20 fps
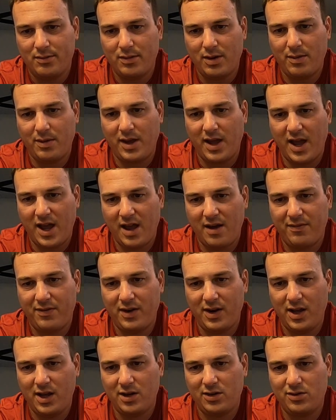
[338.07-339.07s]
maybe half
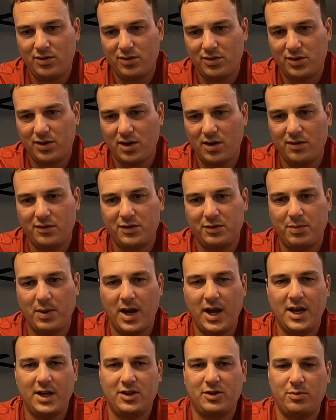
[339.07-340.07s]
an inch or so of
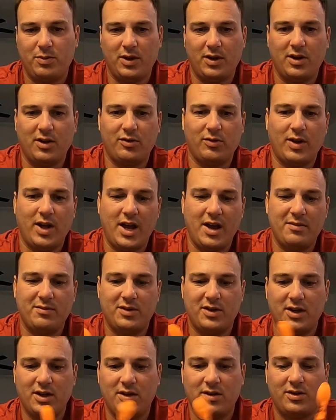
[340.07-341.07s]
space, because what
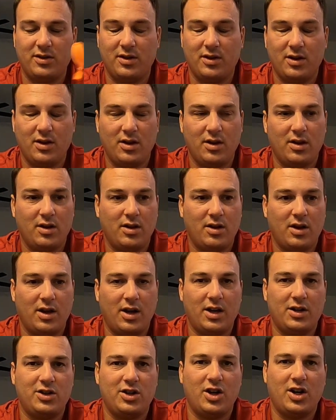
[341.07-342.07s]
happens is,
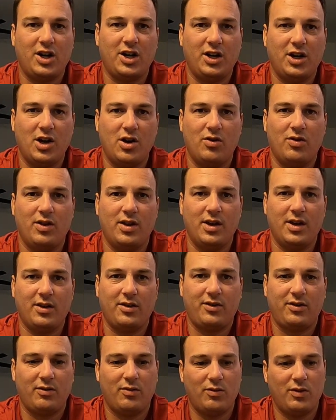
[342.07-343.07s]
as you already know
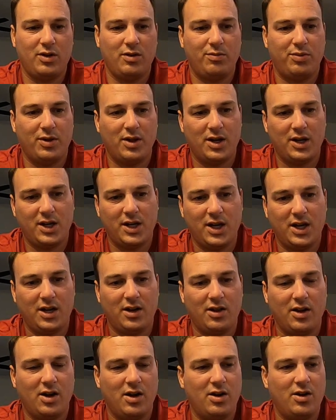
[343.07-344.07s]
this, when you plug it
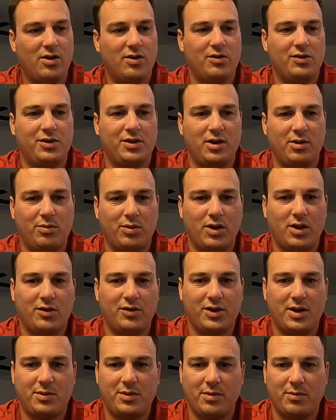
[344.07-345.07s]
into the hose and it
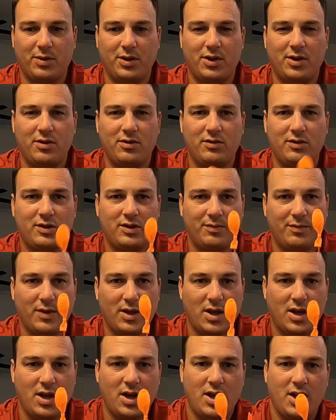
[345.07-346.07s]
blows up the balloons,
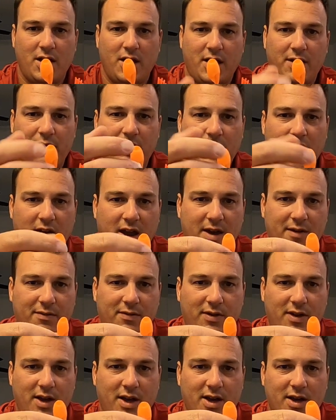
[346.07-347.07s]
if you
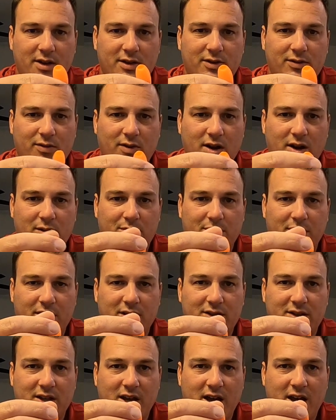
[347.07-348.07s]
have this right up
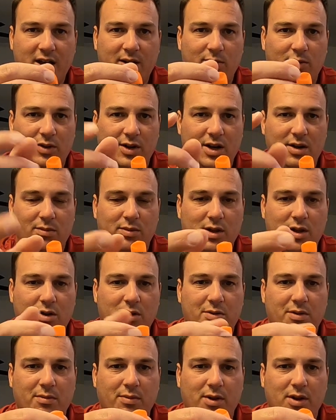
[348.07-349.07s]
against that, it will not blow
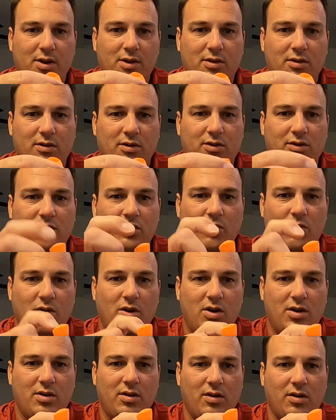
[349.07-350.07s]
up the balloon, because the
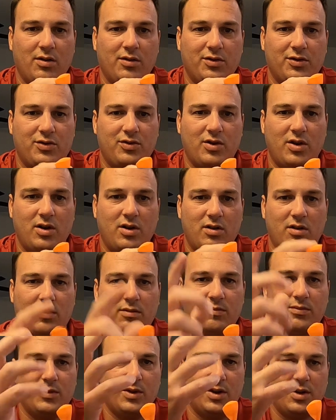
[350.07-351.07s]
water and the
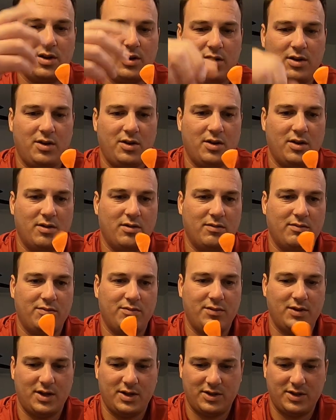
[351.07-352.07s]
straw, you know,
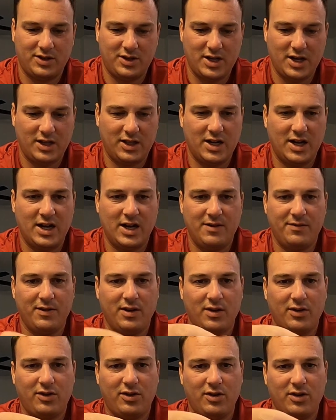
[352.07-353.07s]
not to state the
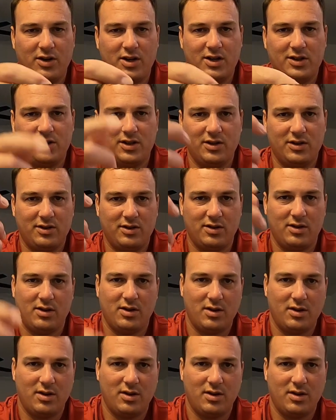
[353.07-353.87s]
obvious, it doesn't